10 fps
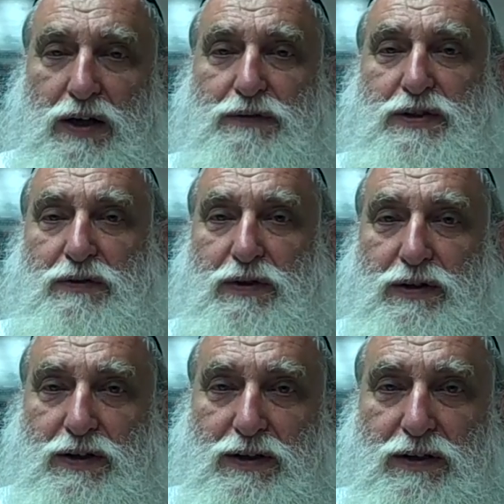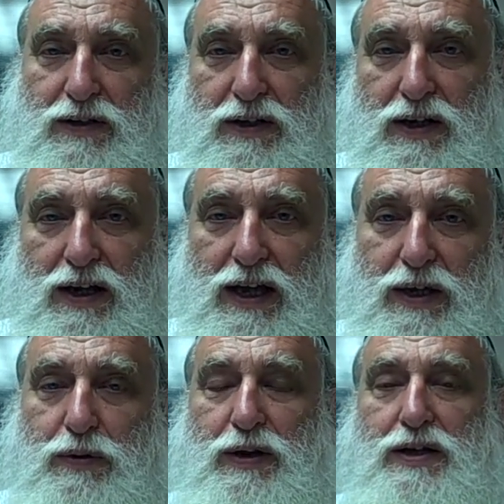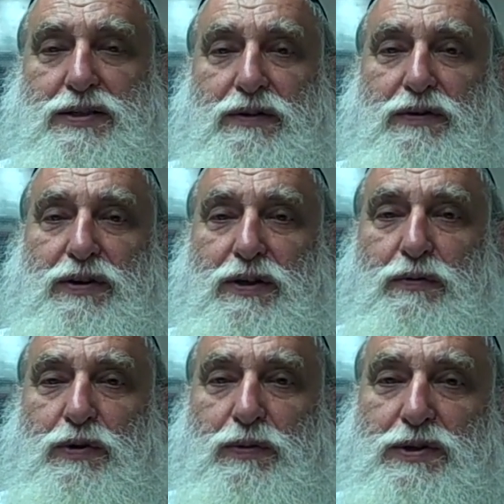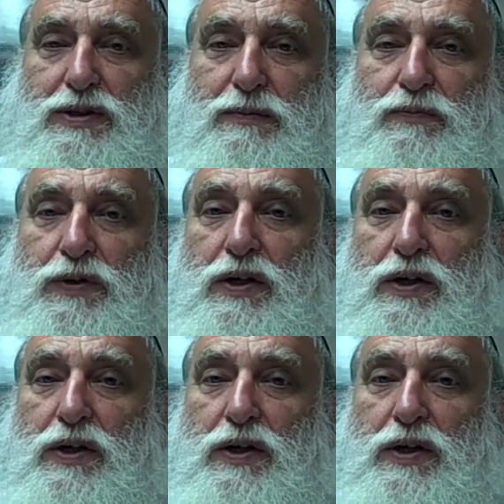loves everything, and creates everything with wisdom,